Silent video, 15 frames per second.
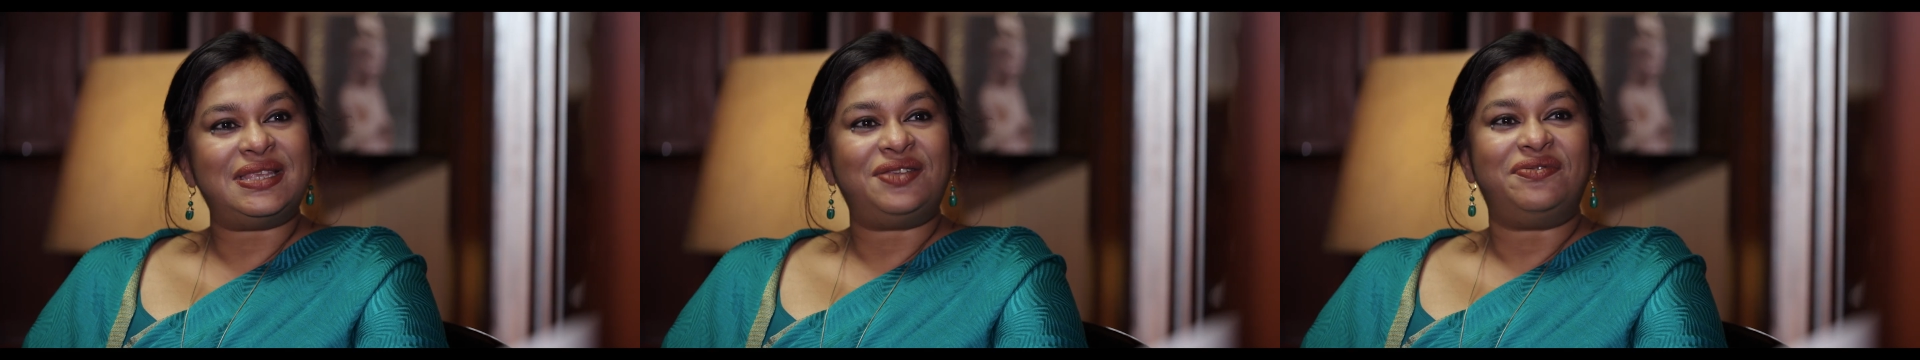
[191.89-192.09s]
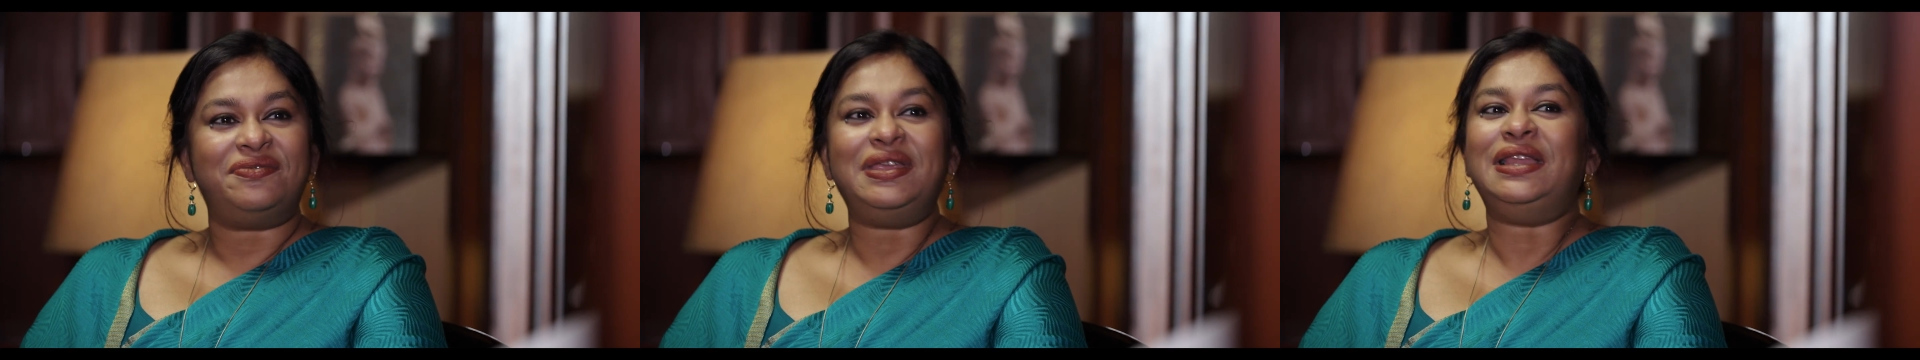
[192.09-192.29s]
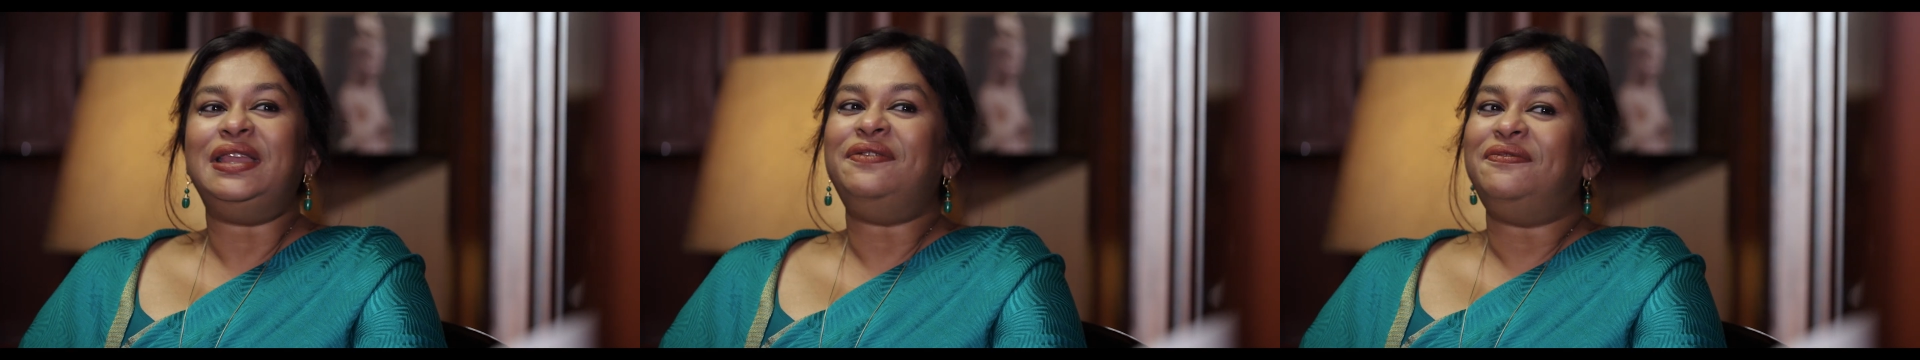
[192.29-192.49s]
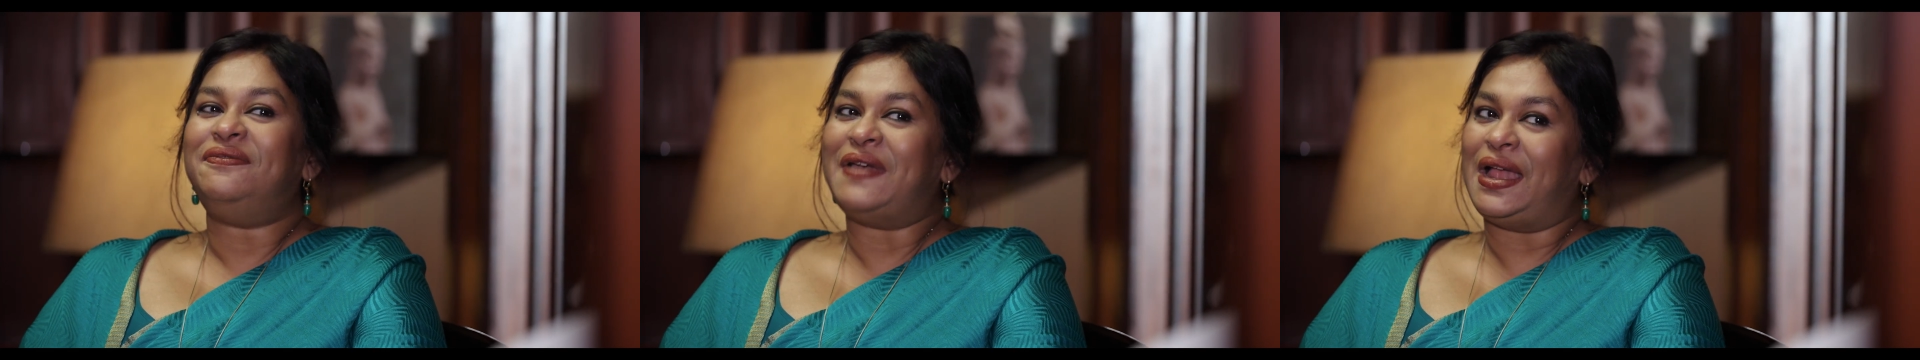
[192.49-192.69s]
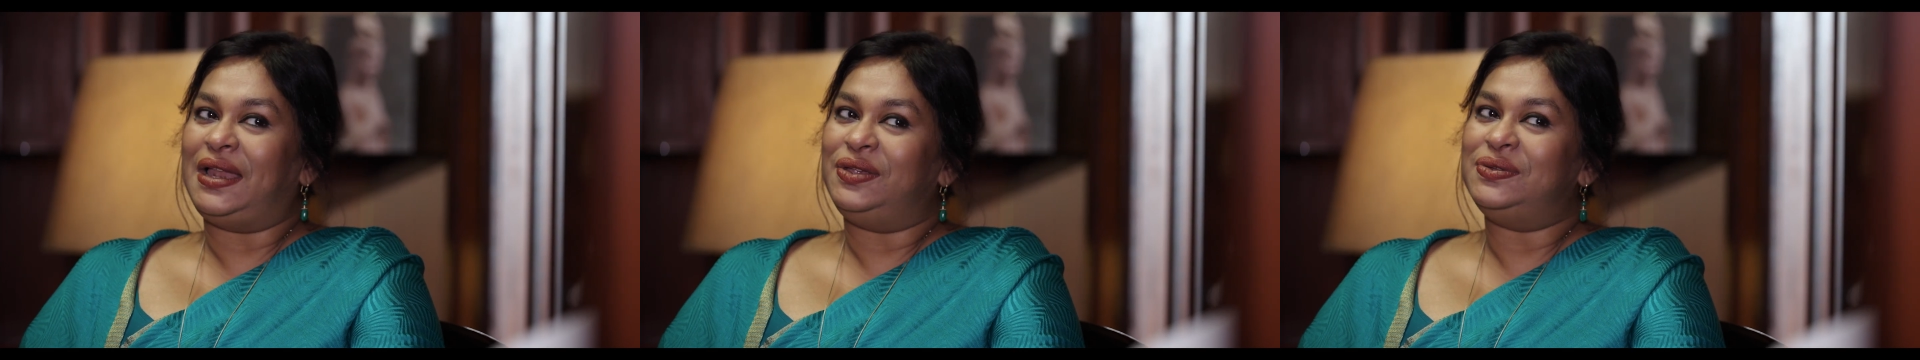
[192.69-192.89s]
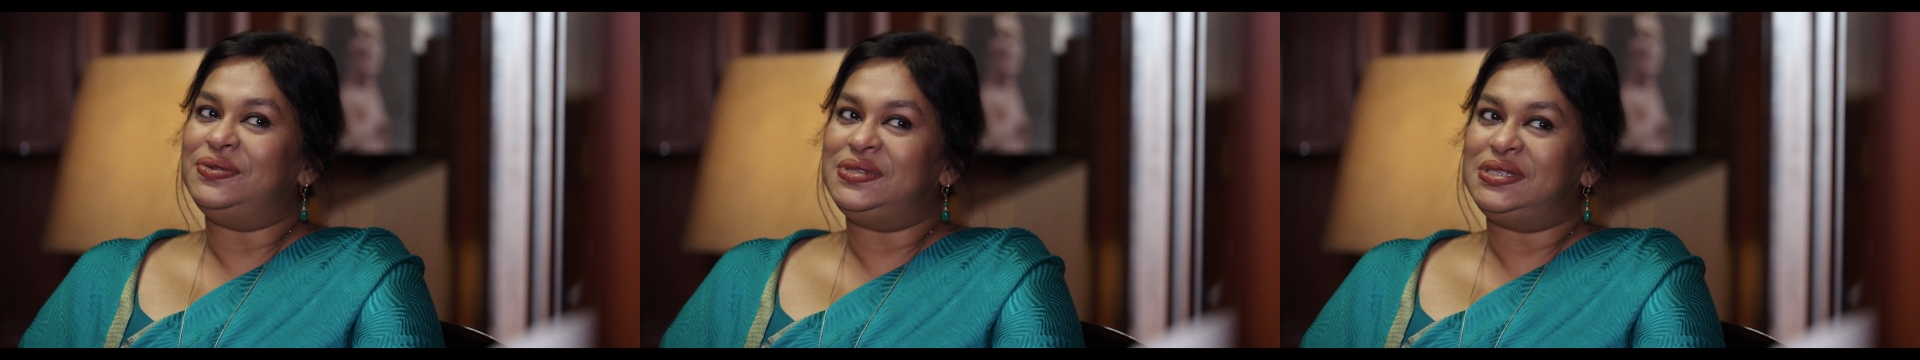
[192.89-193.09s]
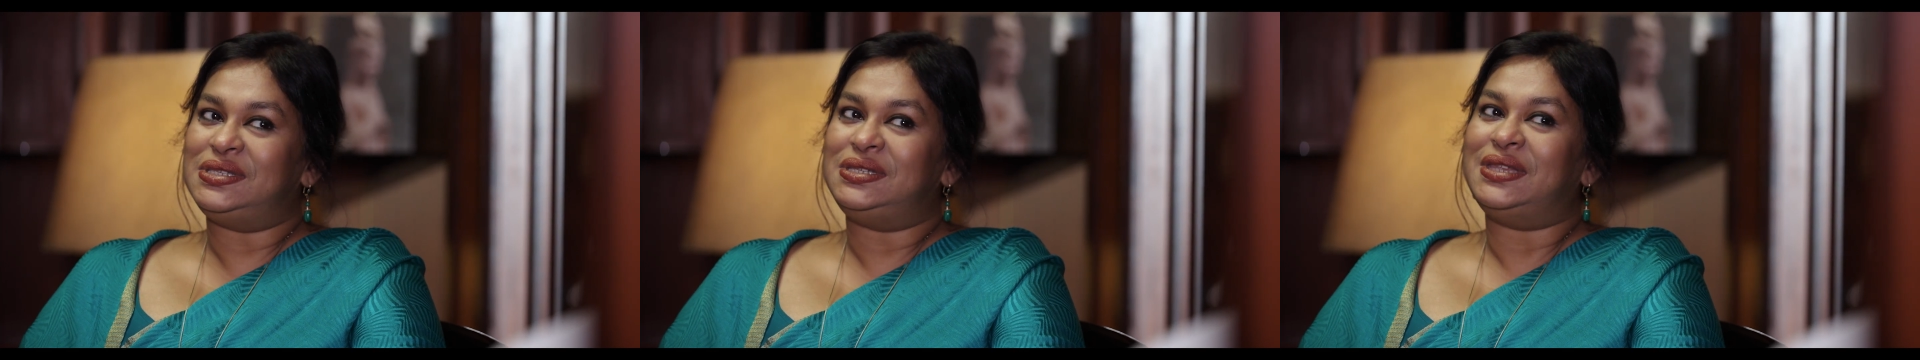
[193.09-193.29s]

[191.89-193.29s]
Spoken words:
that really values